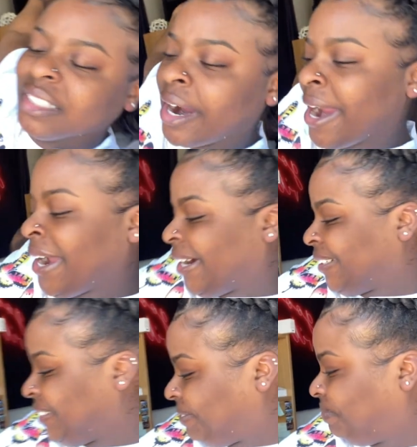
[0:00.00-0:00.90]
sorry
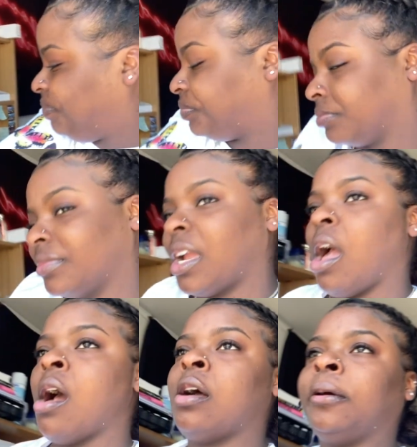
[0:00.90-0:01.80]

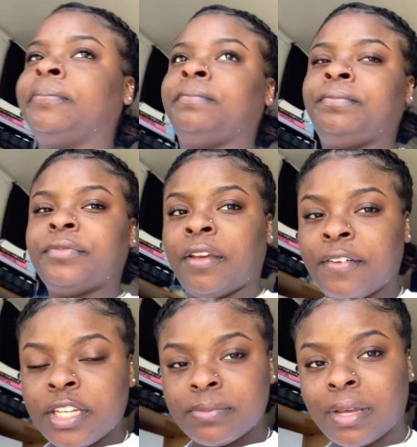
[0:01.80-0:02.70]
um i
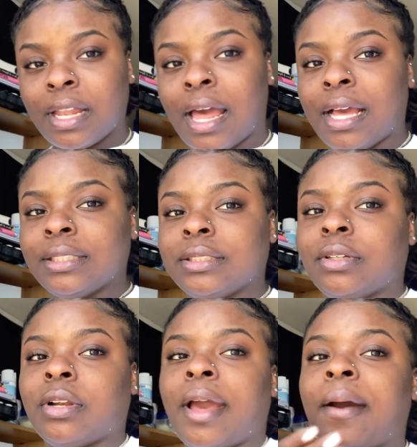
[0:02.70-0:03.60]
finished my class so
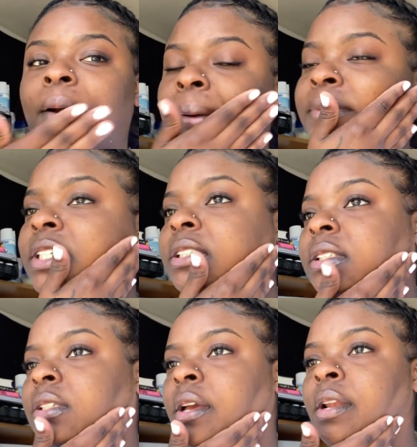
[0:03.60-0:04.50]
now i'm
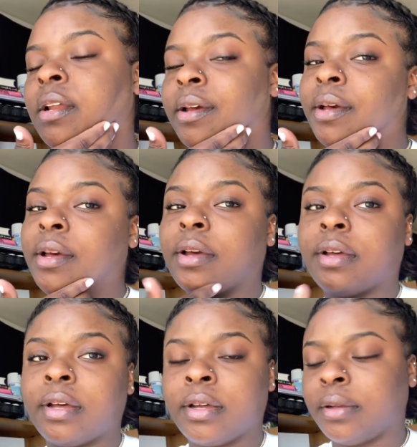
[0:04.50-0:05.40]
just gonna
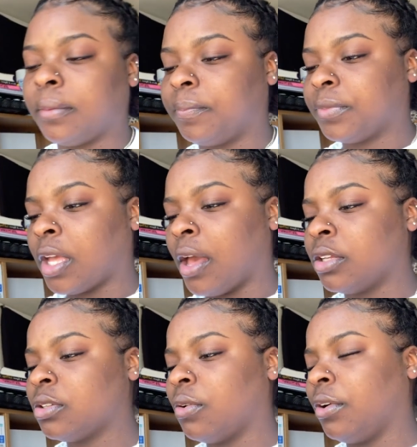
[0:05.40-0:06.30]
um i
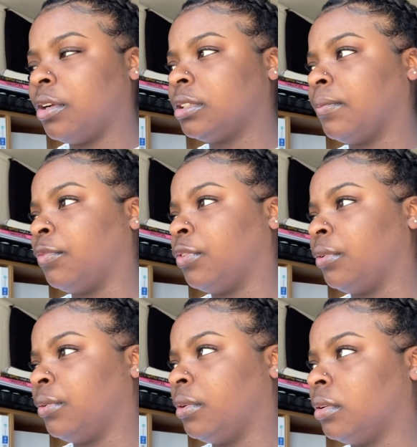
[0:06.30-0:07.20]
also ordered some
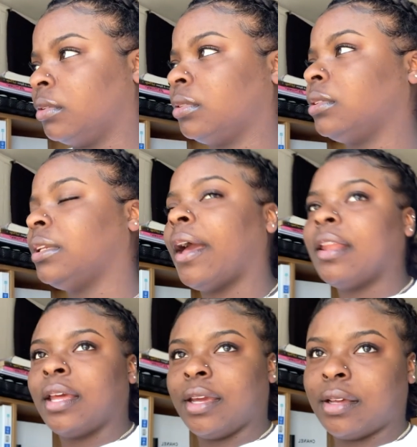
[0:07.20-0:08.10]
food not
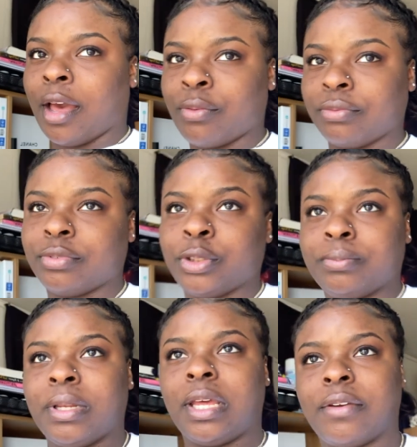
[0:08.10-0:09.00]
like out food
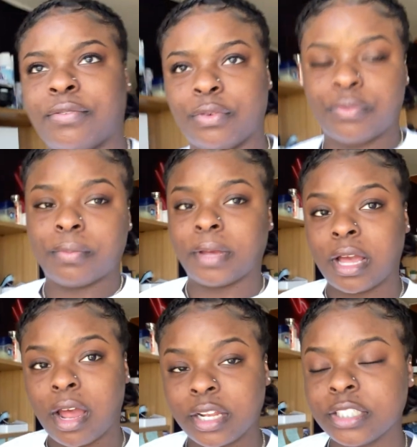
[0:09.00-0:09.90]
but like food from my
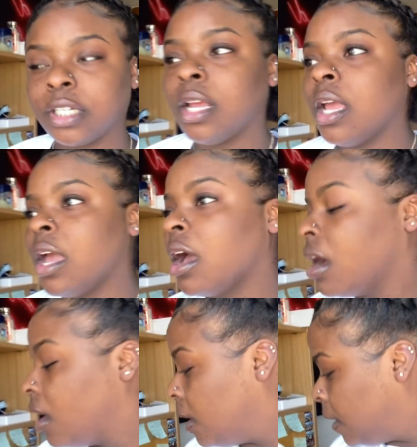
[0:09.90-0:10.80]
college
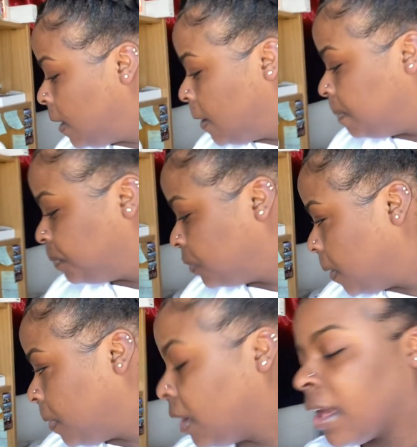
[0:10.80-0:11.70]
um
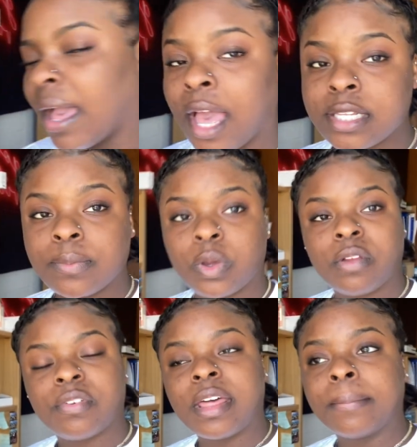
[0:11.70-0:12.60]
but as i'm waiting
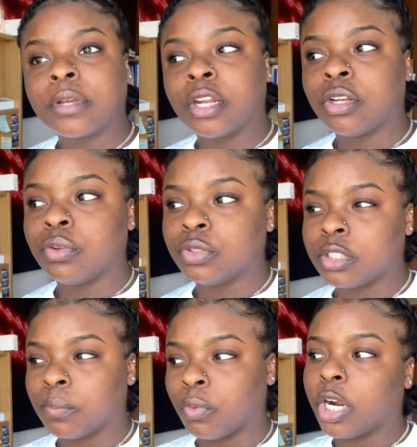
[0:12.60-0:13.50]
for that i'm gonna do
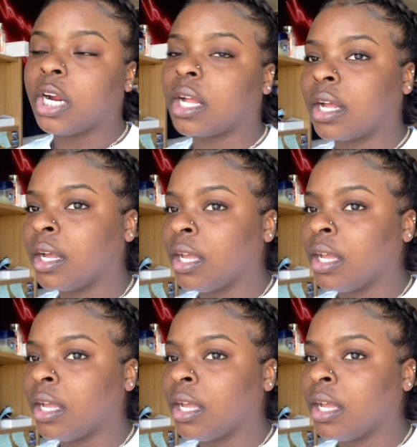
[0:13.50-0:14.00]
some work